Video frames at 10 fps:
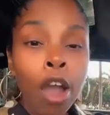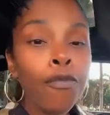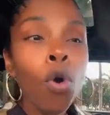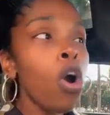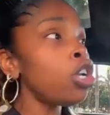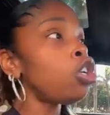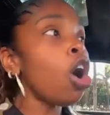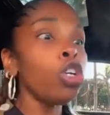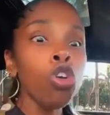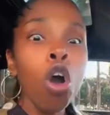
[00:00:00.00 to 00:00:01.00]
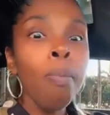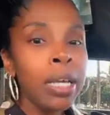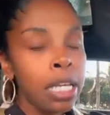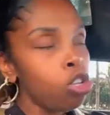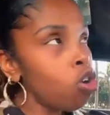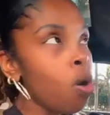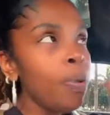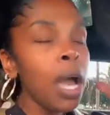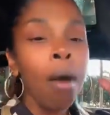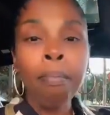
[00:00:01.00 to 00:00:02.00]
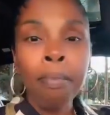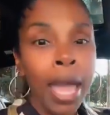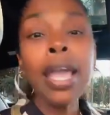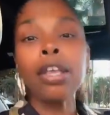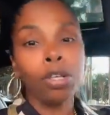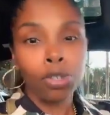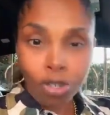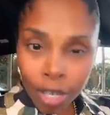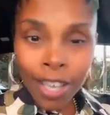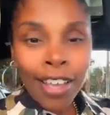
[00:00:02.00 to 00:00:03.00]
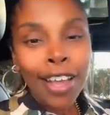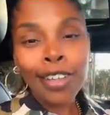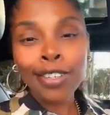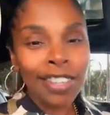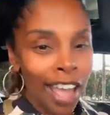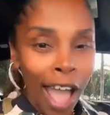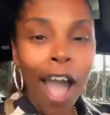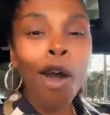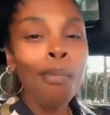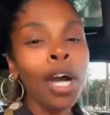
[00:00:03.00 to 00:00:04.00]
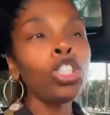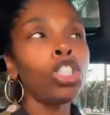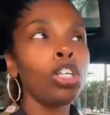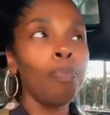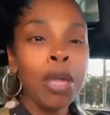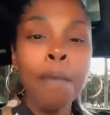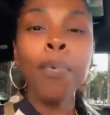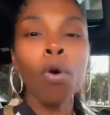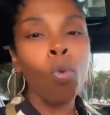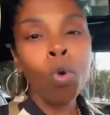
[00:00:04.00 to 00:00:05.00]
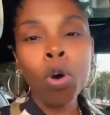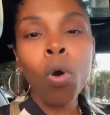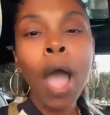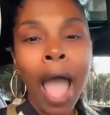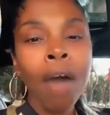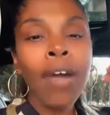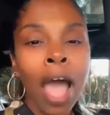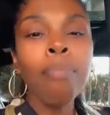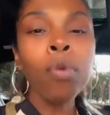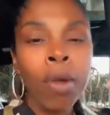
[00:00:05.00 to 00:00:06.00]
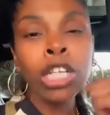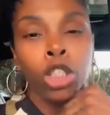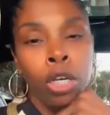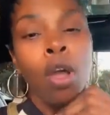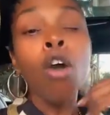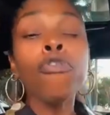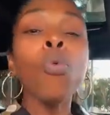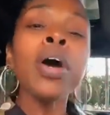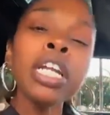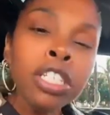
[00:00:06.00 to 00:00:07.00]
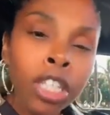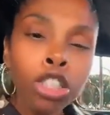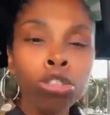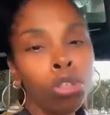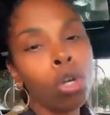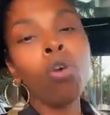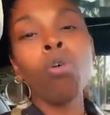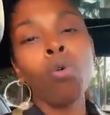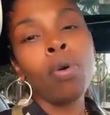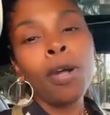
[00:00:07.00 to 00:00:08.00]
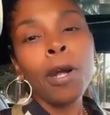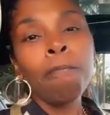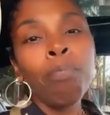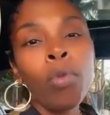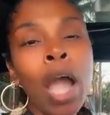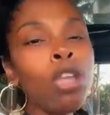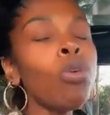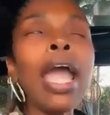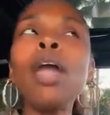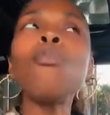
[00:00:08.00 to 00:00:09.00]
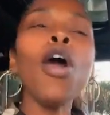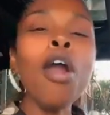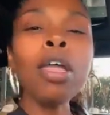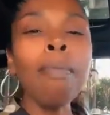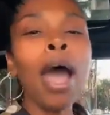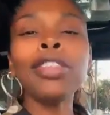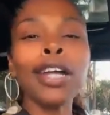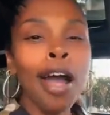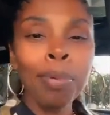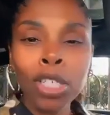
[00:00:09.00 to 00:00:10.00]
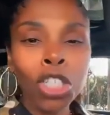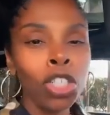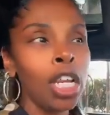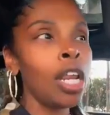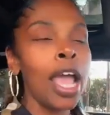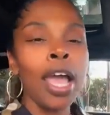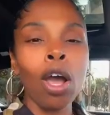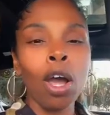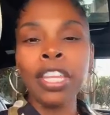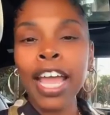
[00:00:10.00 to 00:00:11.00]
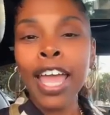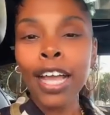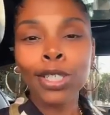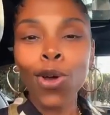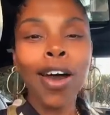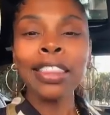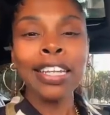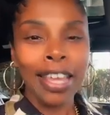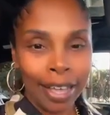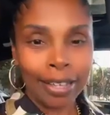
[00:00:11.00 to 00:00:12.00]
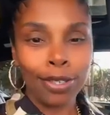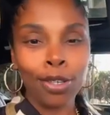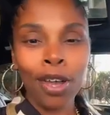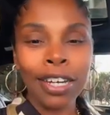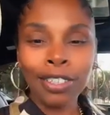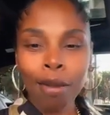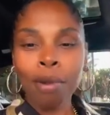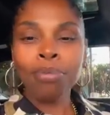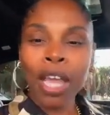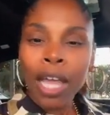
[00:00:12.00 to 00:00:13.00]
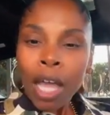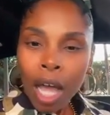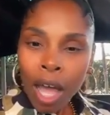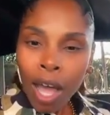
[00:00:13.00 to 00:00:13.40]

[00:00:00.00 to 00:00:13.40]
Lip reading: therefore you'll be amazed as to how much people will have admiration for what it is that you do. Right? You can't worry about the competition, the X or the next. You understand what I'm saying?